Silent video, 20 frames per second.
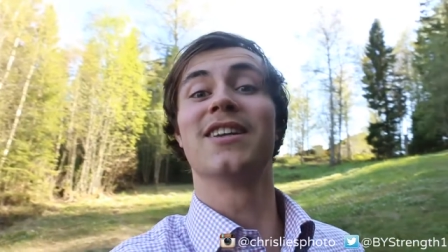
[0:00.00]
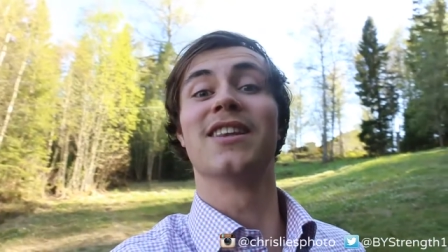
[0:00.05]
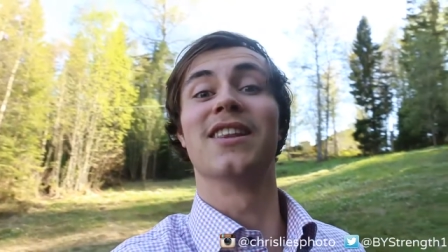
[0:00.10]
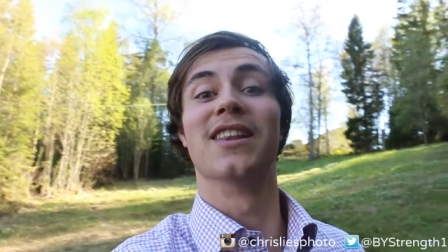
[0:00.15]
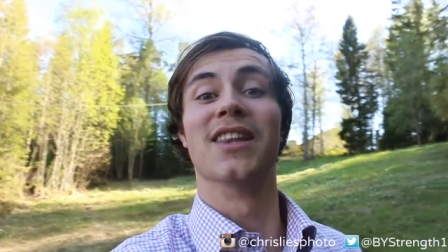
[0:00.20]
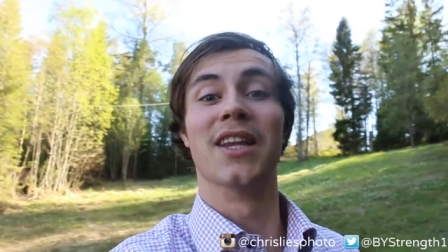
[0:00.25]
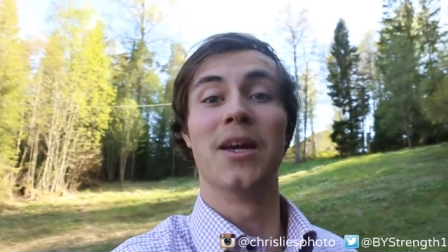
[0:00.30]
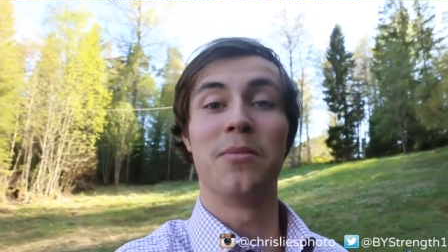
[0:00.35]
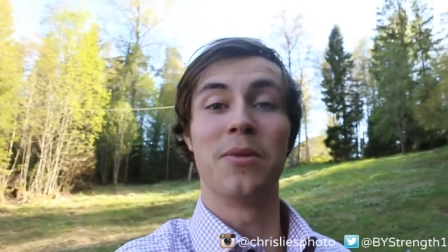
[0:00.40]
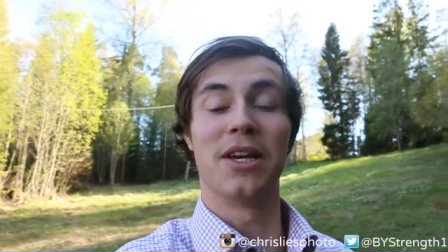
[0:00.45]

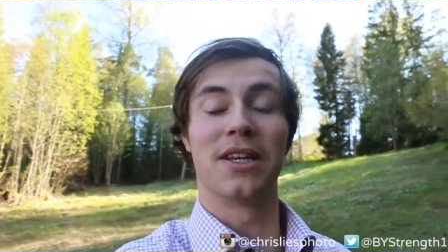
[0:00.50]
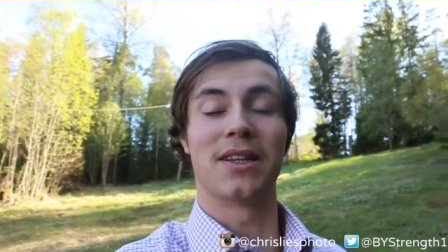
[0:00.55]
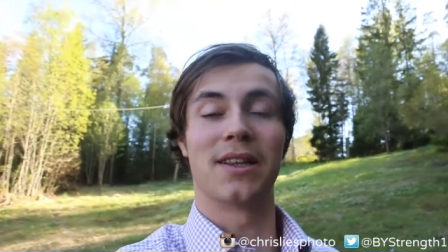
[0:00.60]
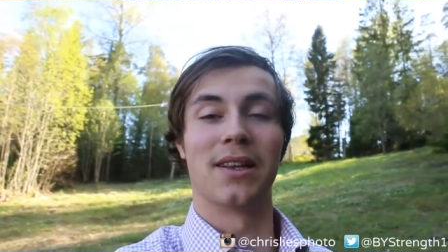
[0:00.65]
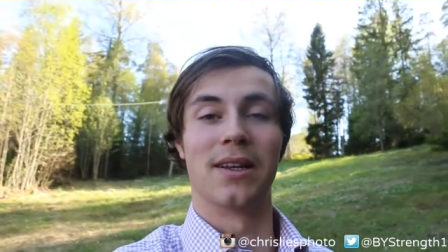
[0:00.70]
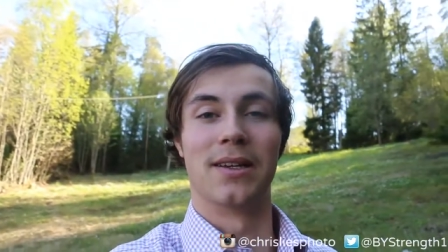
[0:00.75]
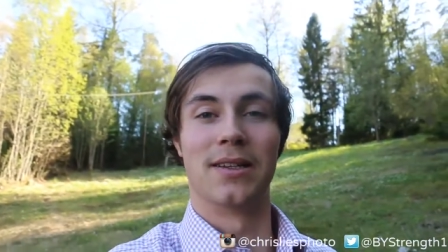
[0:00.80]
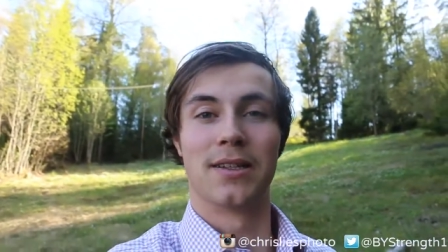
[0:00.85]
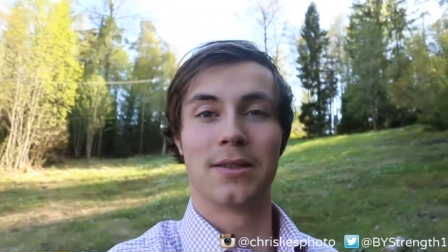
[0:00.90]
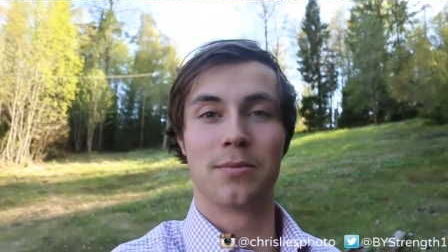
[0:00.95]

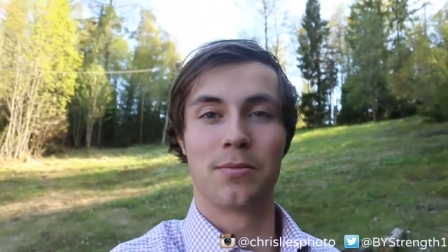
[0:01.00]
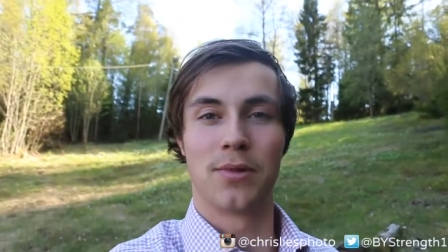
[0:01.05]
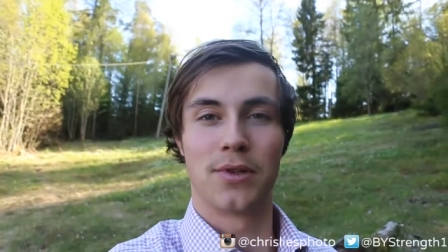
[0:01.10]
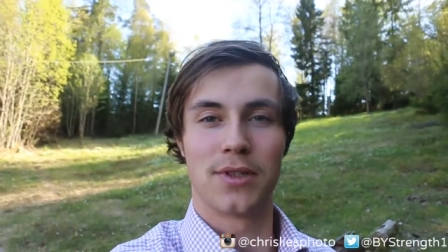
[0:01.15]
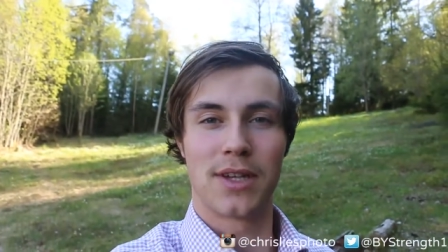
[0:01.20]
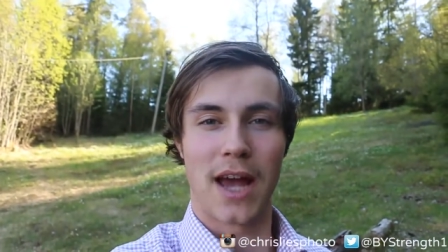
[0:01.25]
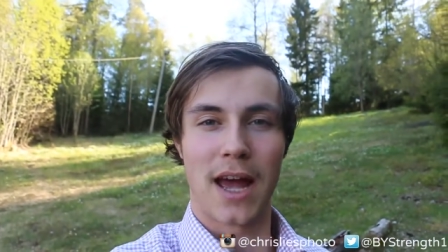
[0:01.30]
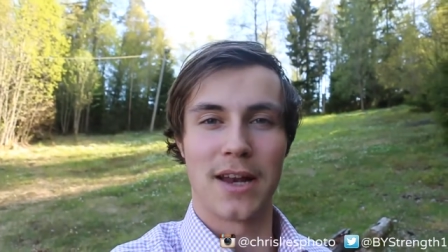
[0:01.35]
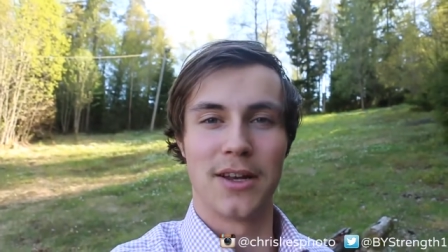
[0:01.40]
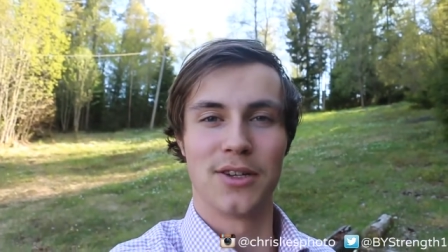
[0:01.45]
limitless
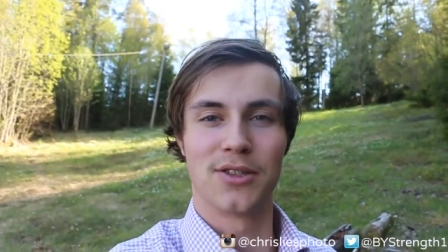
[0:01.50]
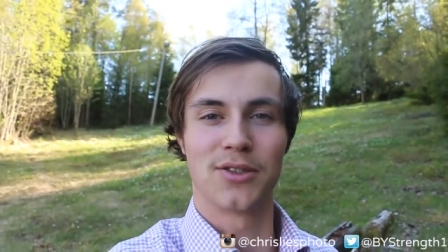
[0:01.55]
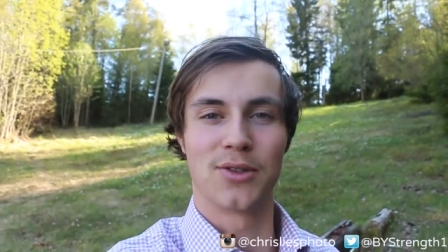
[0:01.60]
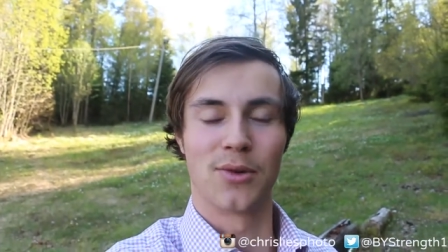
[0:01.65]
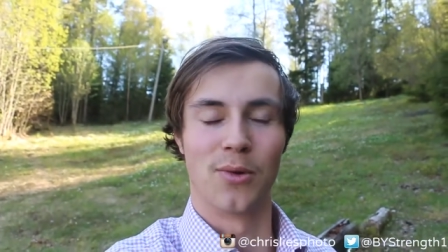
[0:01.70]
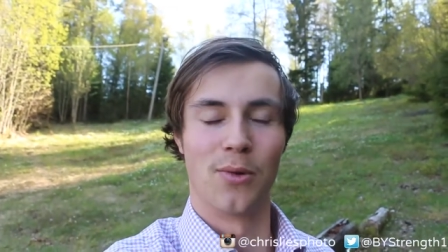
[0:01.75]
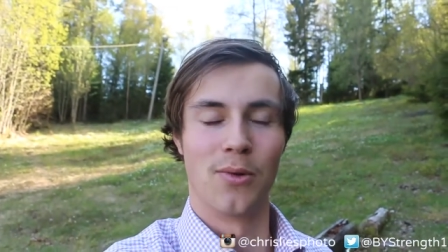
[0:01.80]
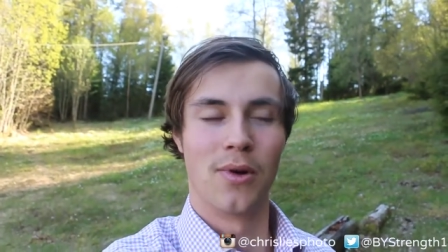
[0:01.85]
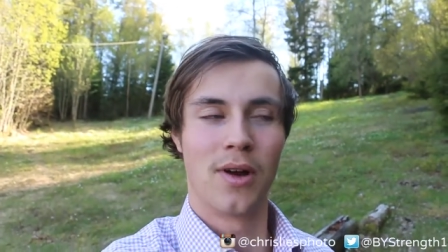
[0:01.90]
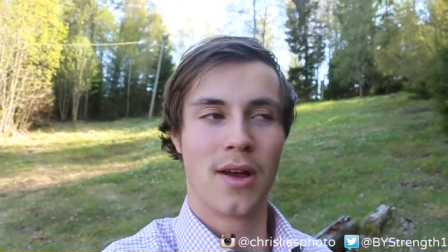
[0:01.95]

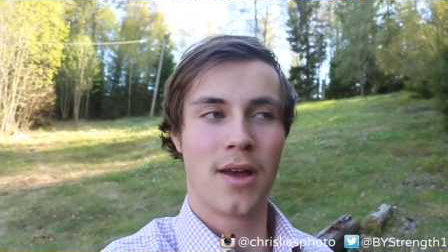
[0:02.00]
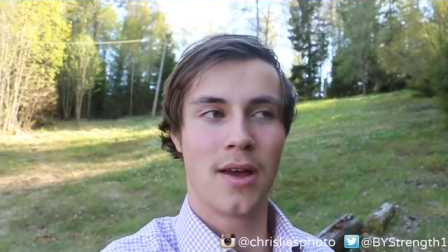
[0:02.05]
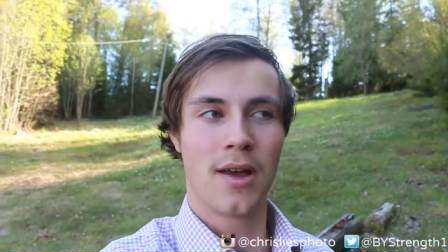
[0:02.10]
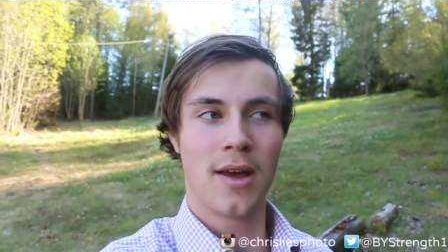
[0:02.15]
potential.